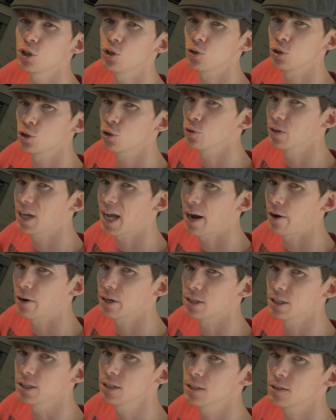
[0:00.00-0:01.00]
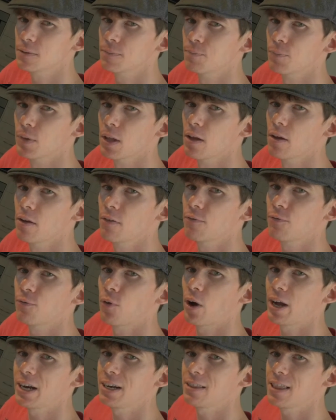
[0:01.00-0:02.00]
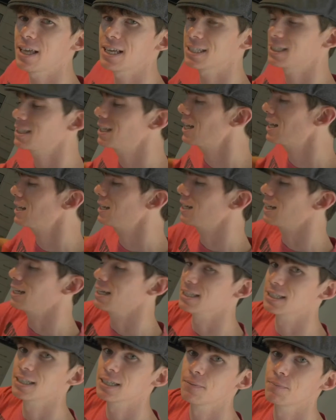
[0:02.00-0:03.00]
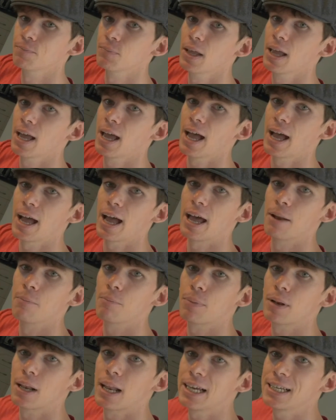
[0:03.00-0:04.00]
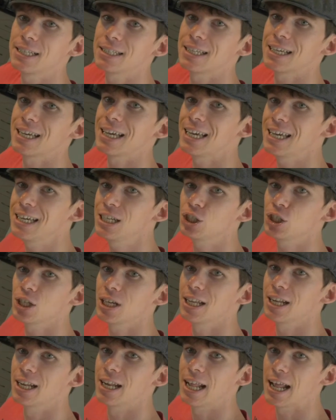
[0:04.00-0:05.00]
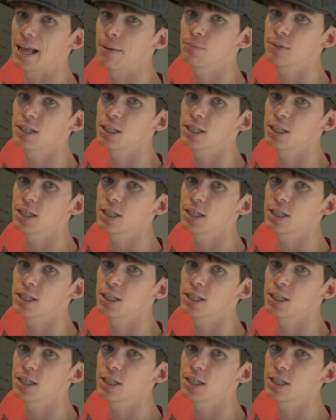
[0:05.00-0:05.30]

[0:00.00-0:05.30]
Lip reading: your 2 characters, find their standees and place each in the empty